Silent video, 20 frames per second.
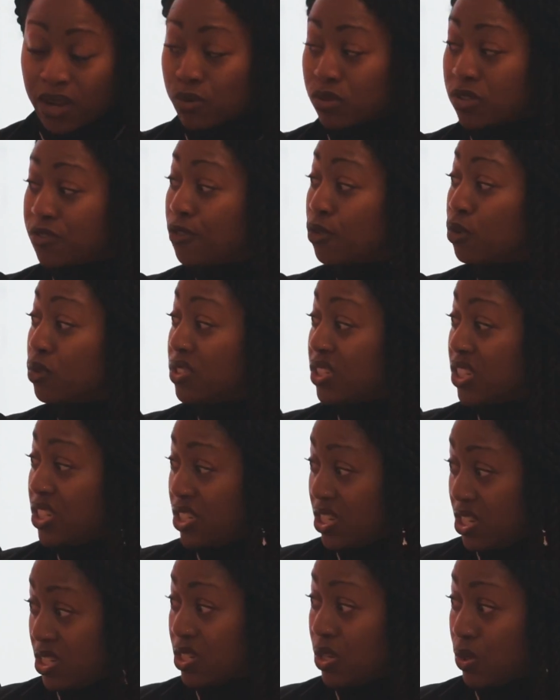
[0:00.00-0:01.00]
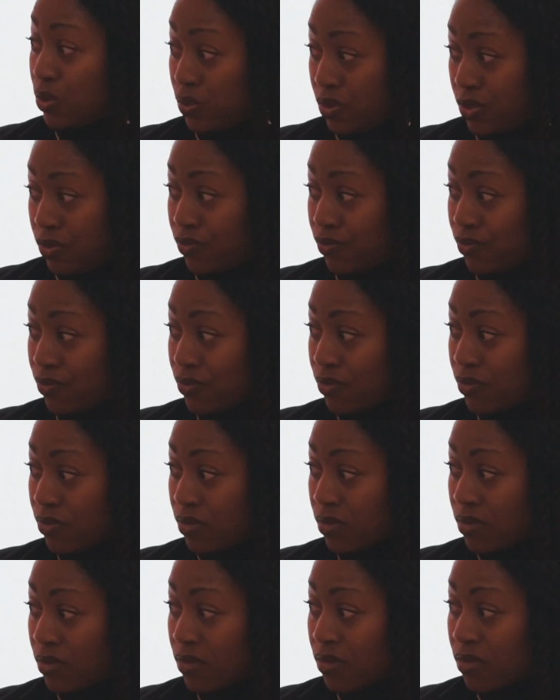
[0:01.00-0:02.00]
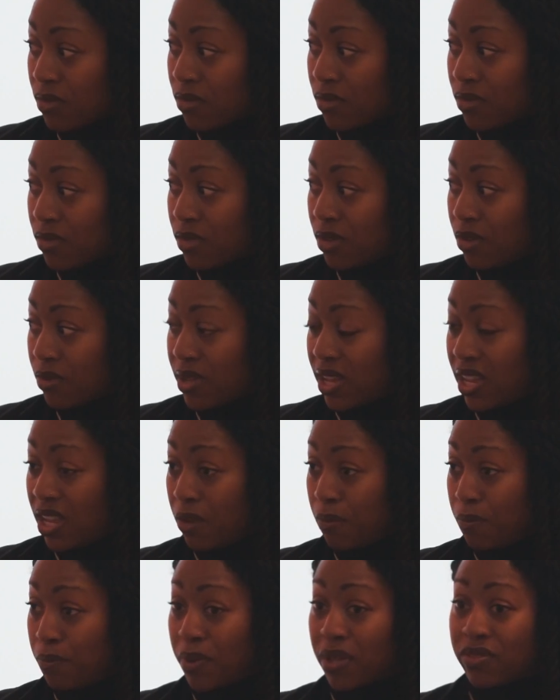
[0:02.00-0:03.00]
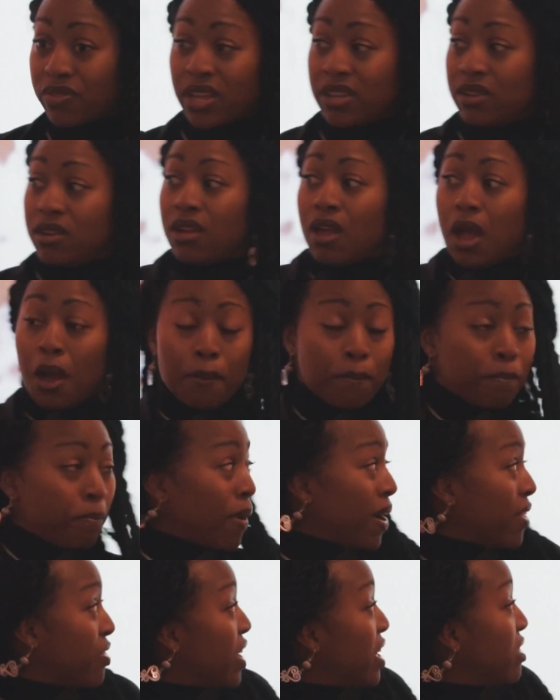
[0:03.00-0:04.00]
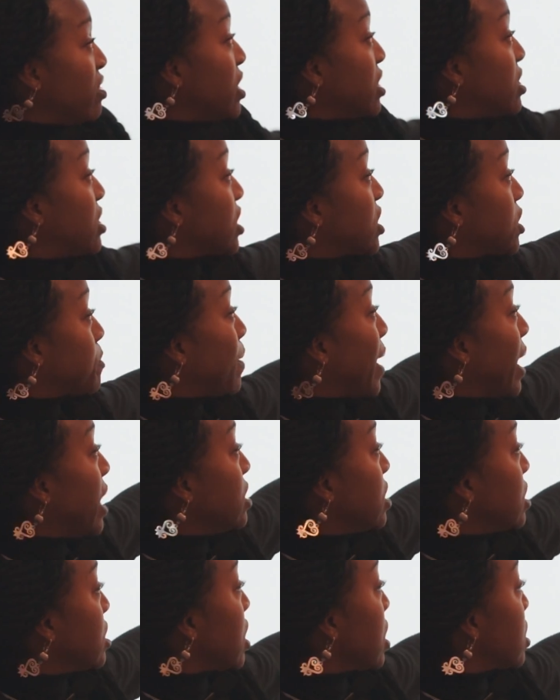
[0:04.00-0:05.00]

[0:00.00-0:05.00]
And he was 14 years old. Okay, but then this explains it,